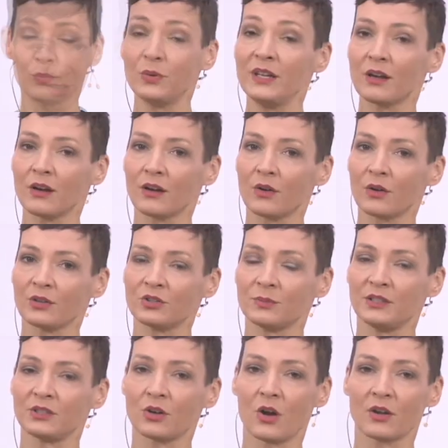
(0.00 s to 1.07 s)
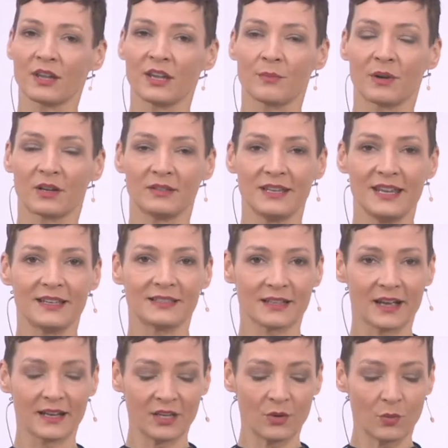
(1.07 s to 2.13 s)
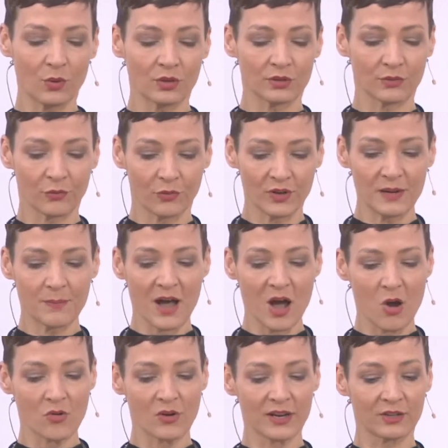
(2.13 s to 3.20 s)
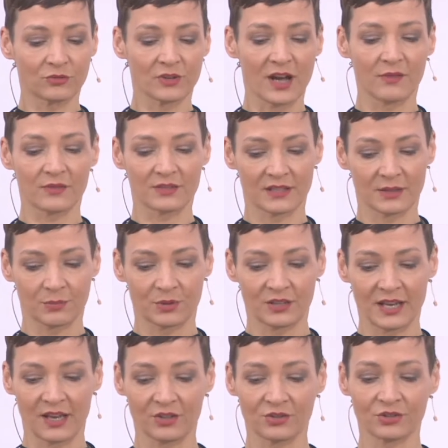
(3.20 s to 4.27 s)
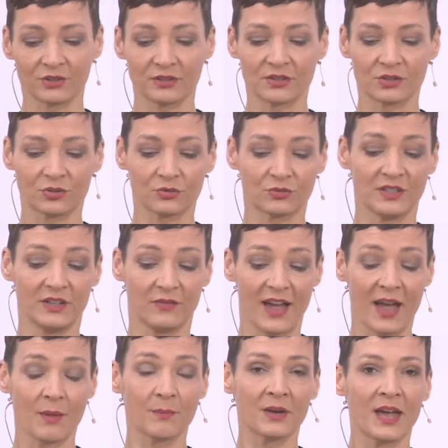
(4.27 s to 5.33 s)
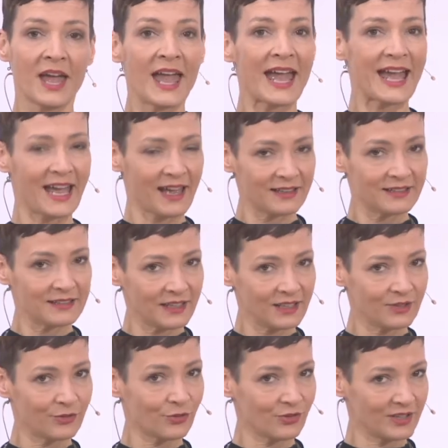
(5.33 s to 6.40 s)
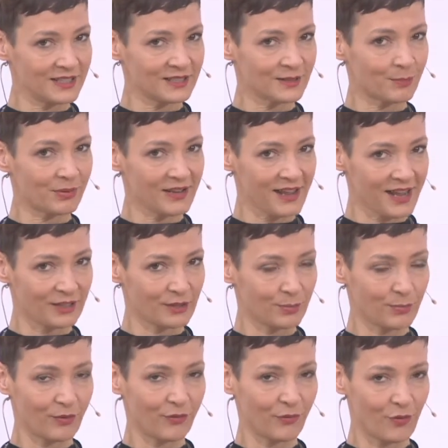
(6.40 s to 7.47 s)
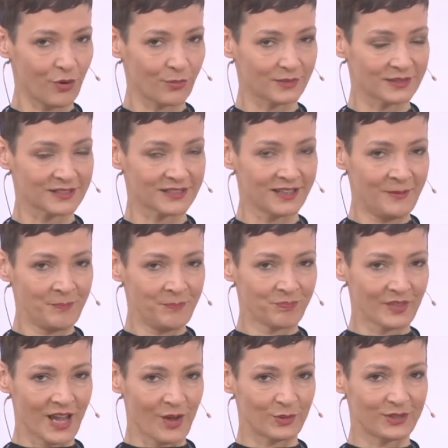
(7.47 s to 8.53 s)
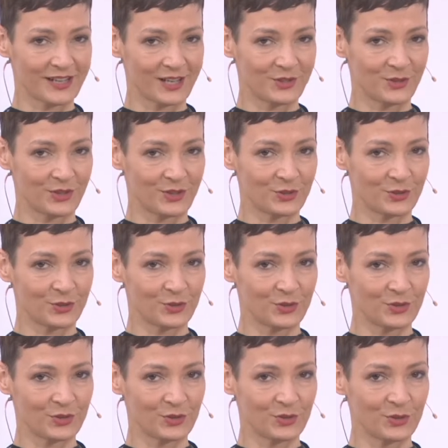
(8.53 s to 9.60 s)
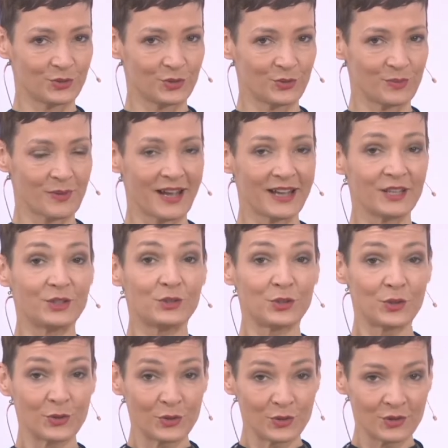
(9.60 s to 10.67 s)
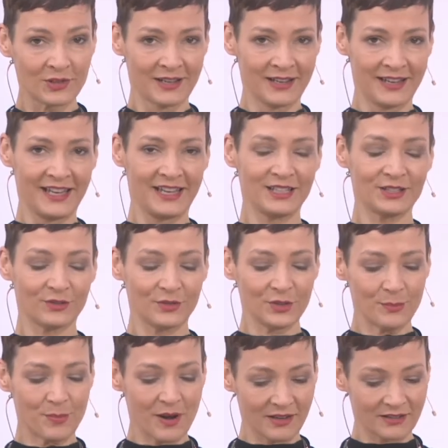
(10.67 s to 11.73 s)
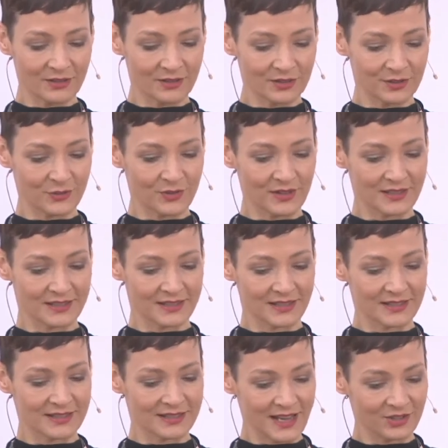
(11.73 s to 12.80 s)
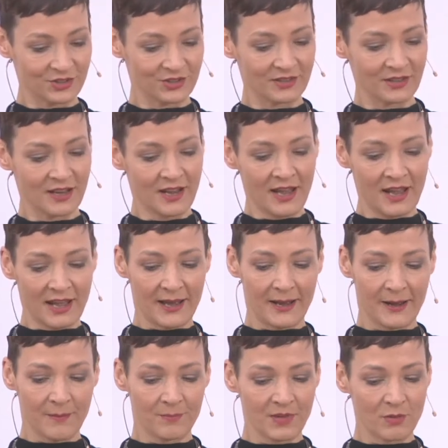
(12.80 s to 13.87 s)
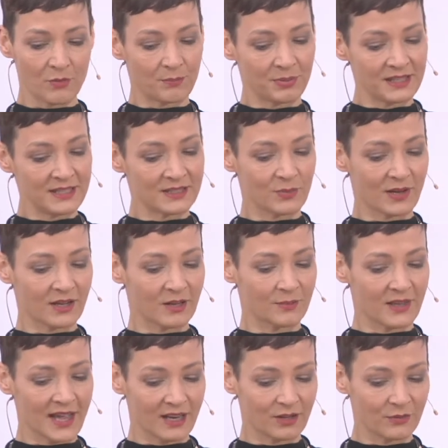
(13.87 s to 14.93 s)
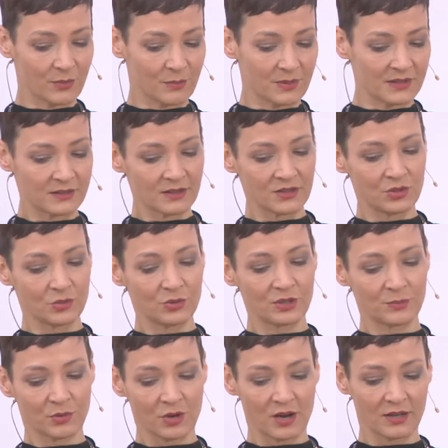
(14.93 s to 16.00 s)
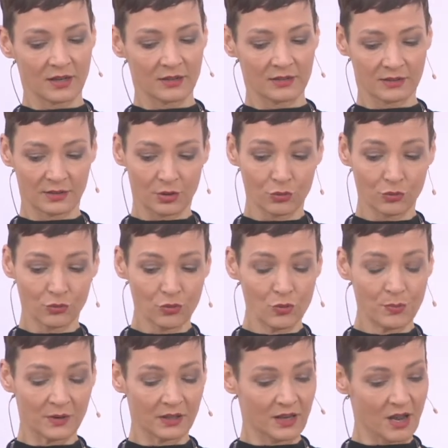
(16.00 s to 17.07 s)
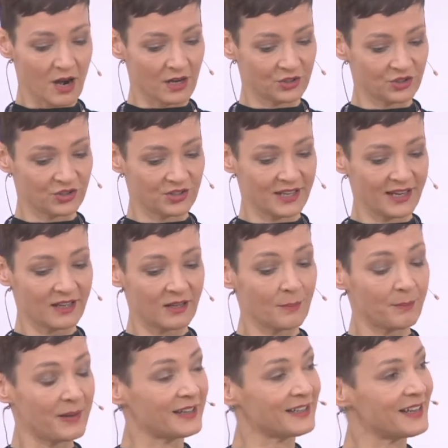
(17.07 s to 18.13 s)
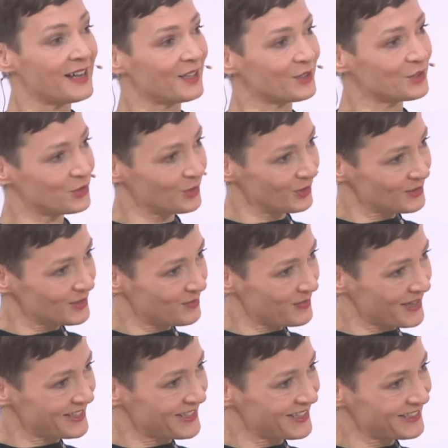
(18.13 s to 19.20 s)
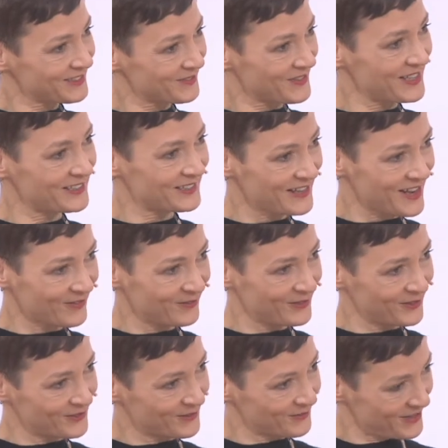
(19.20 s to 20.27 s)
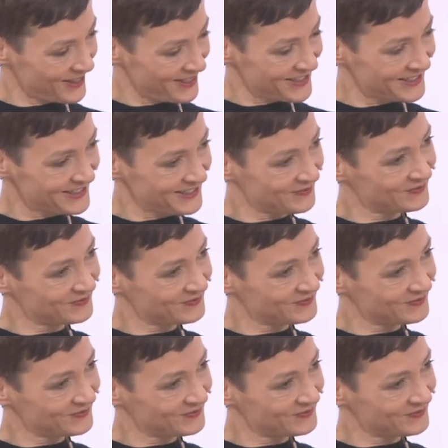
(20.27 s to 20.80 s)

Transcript: We are going to be talking about the exciting world of repowering, drivers and potentials to revamp and increase plant performance. I would like to introduce you to my two interview partners for this session. Please welcome the head of the business unit product group large scale, Bernhard Schütz. Bernhard, great to have you with us.